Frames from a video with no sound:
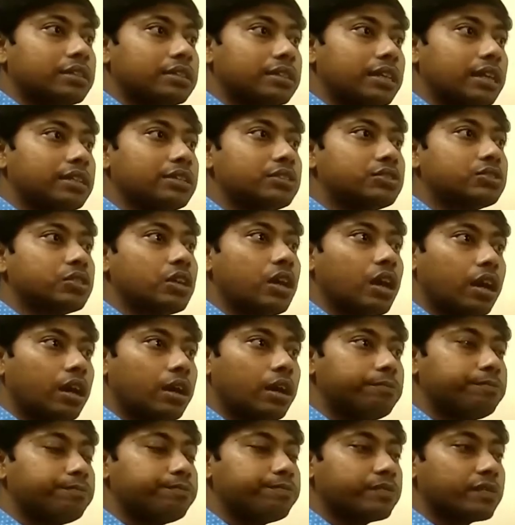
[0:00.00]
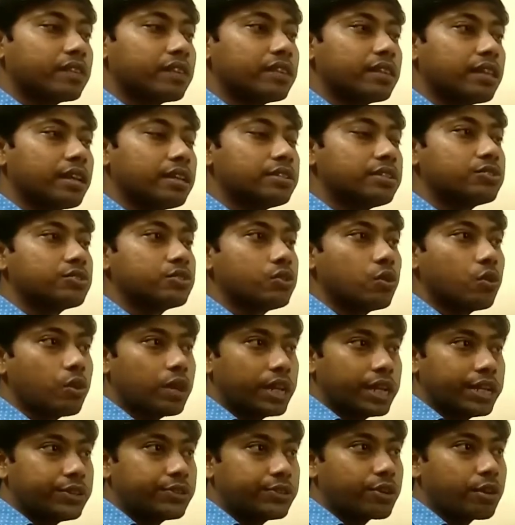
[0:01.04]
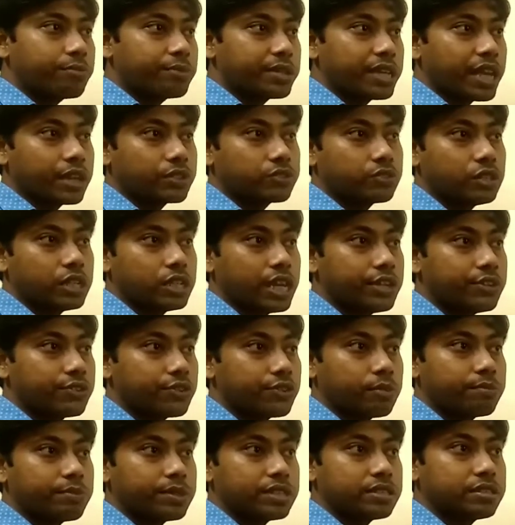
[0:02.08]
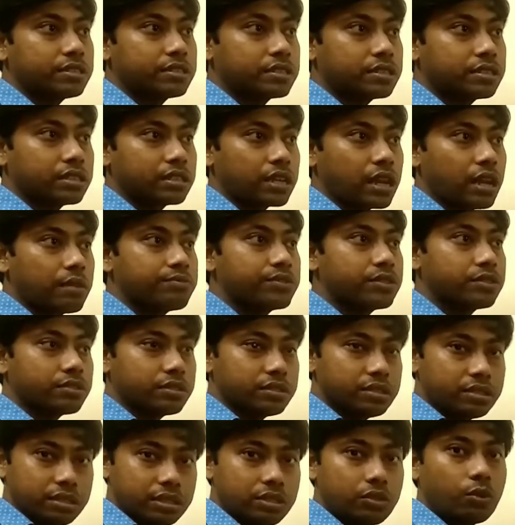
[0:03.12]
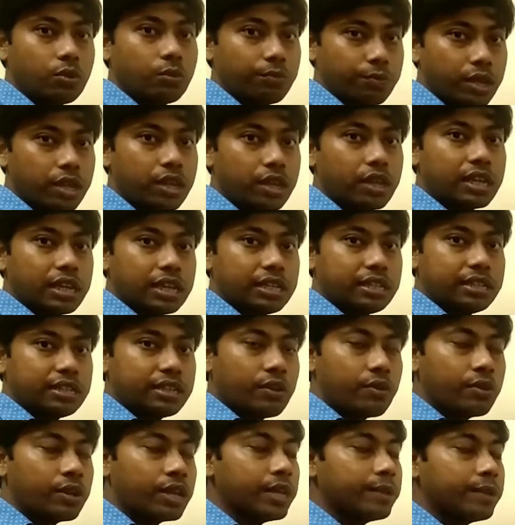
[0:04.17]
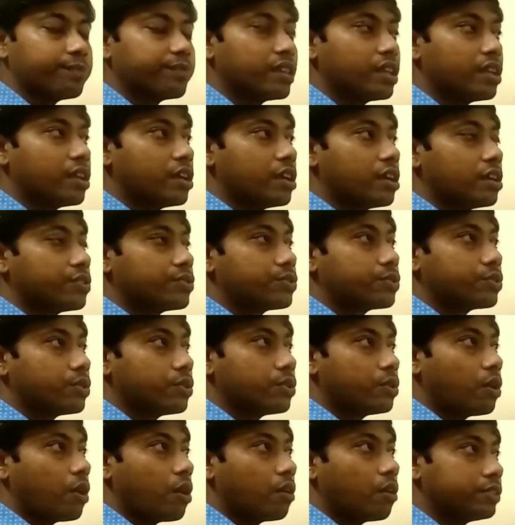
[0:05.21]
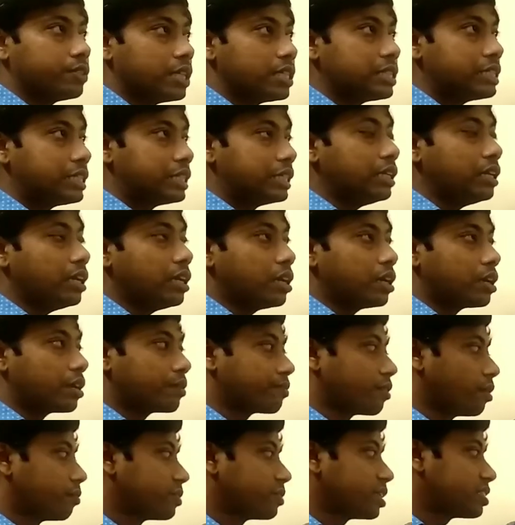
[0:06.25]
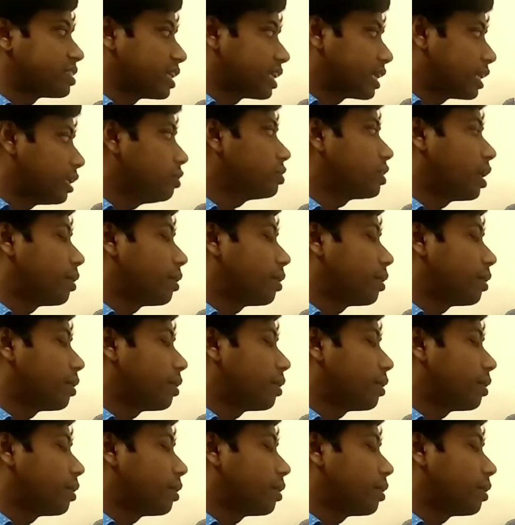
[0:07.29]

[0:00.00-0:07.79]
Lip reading: there is no entropy. Actually entropy comes zero in. Okay, so obviously from the second law